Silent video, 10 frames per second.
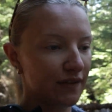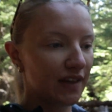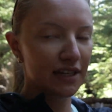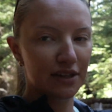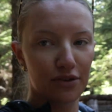of
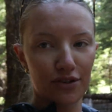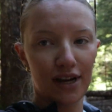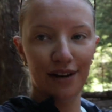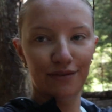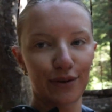it you just
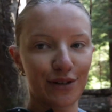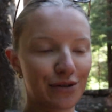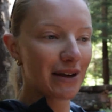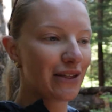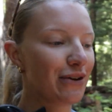kind of forge
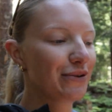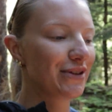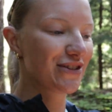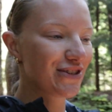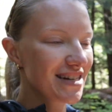your way through
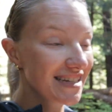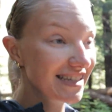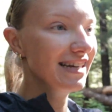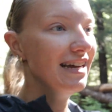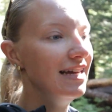the trees.